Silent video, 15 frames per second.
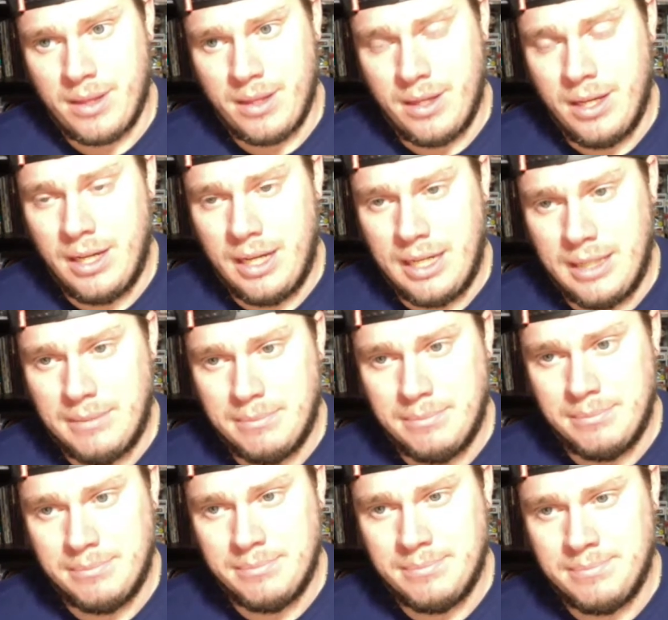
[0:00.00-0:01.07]

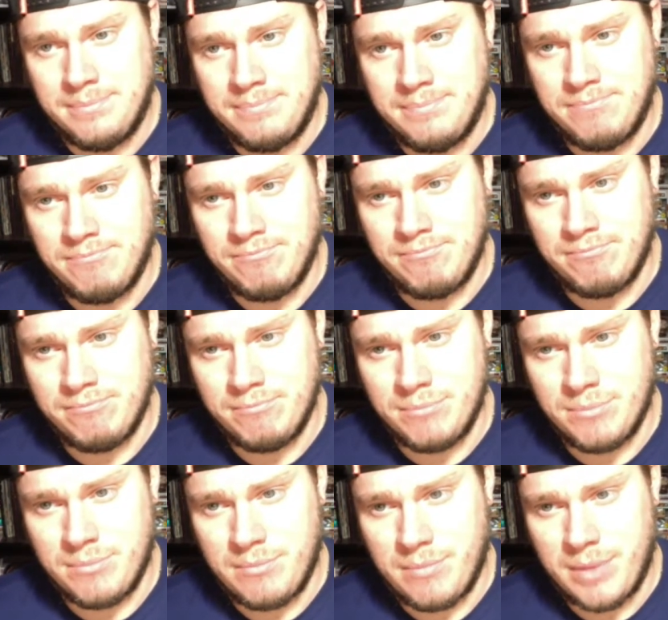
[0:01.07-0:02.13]
um
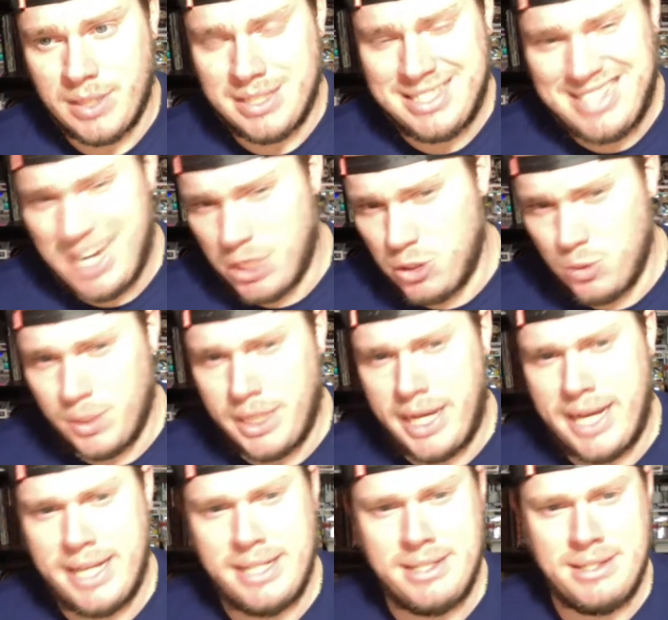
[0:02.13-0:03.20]

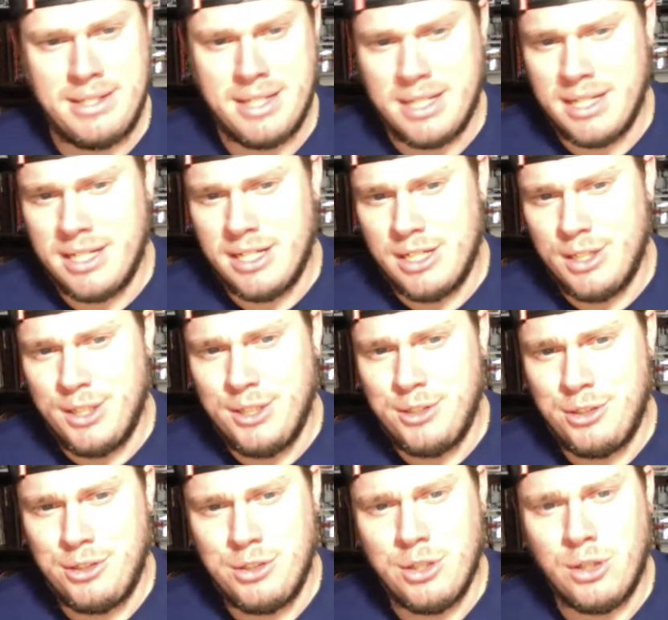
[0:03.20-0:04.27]
sexualized,
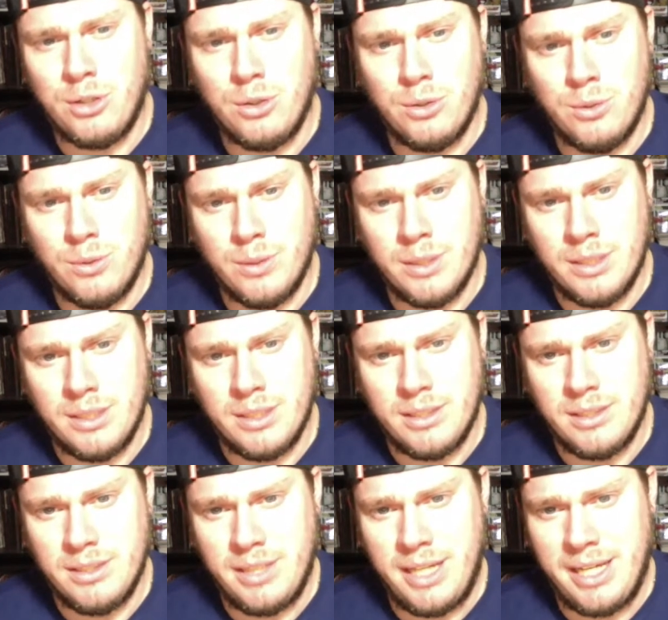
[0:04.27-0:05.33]
so
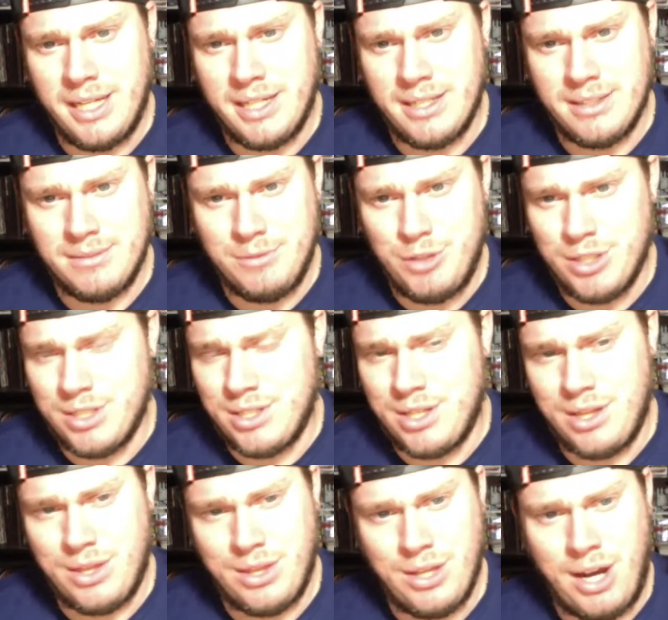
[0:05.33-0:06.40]
like just
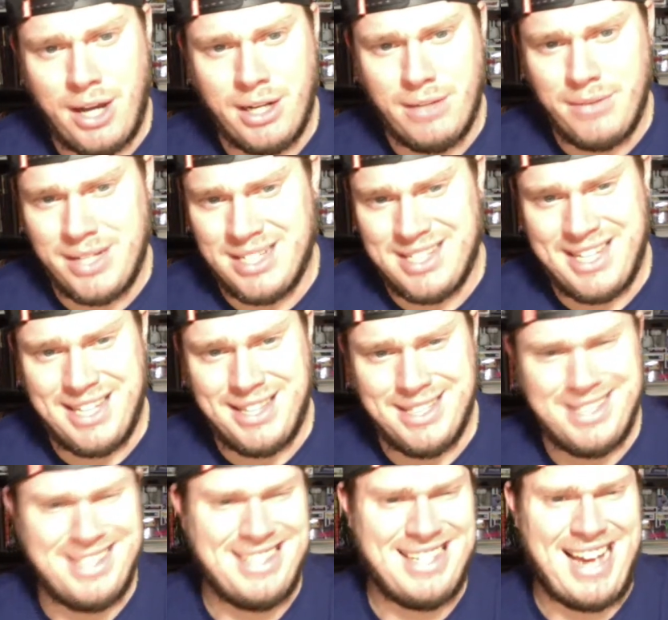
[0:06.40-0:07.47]
thought of as like the
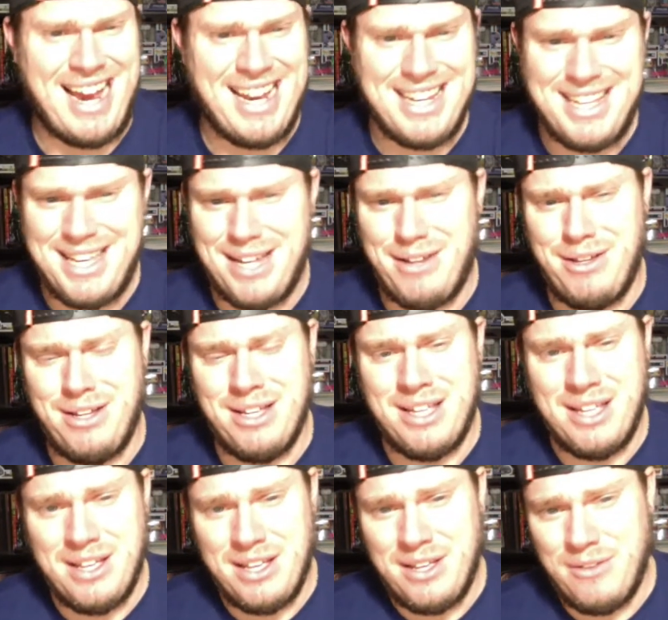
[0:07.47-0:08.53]
sidekick
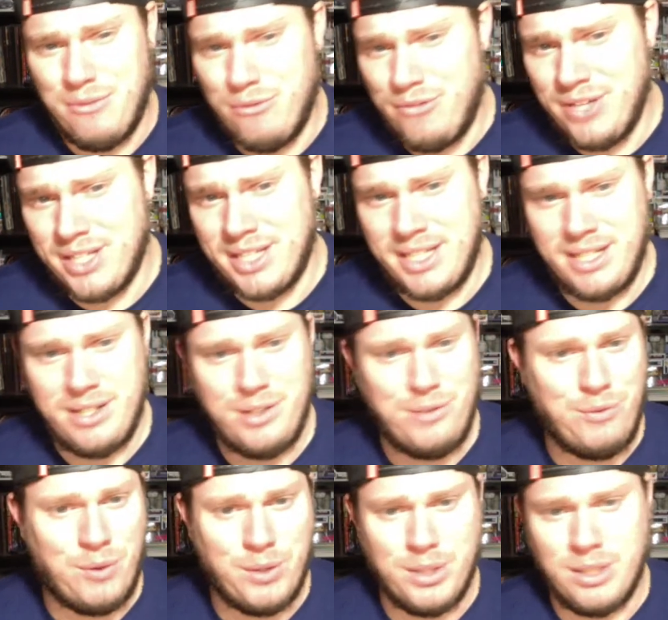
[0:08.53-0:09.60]
villain
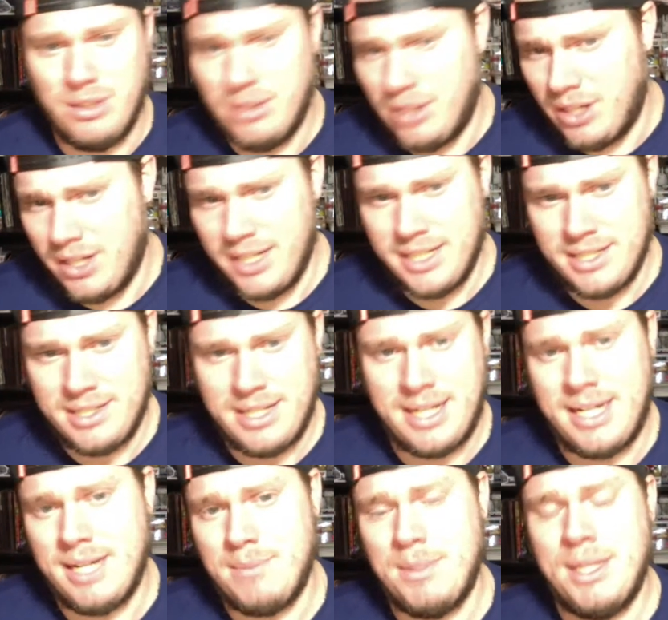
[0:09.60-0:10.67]
for the longest
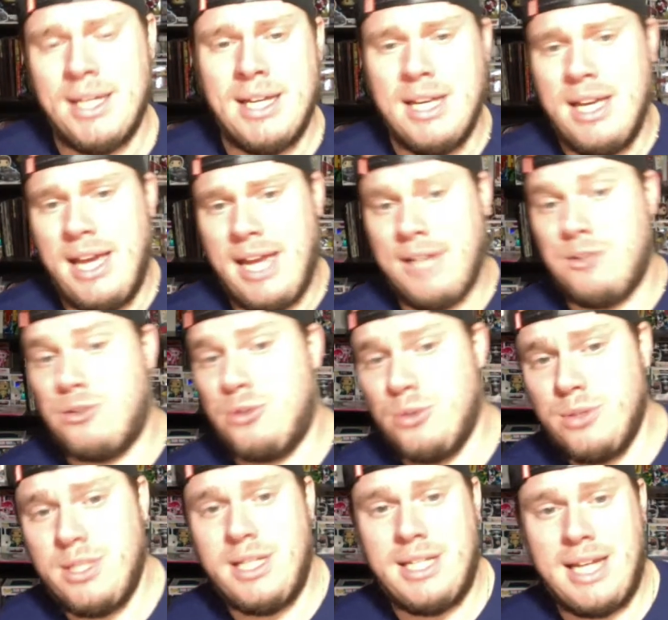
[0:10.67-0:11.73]
time, and
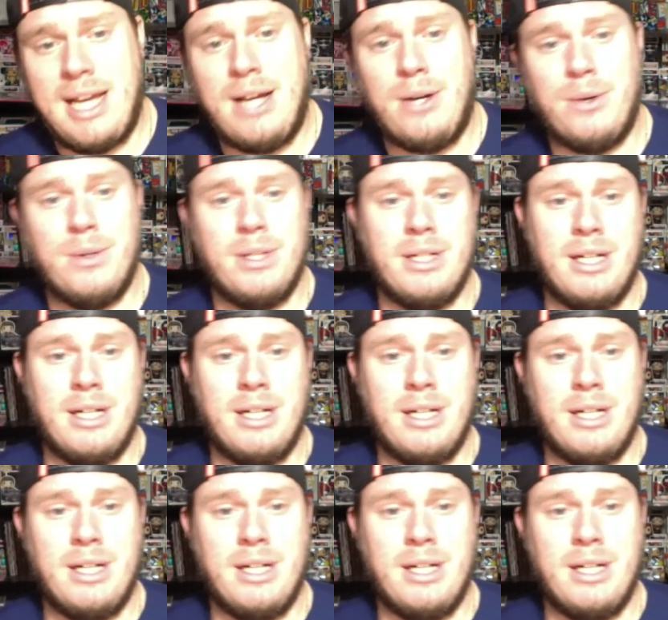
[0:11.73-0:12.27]
truly now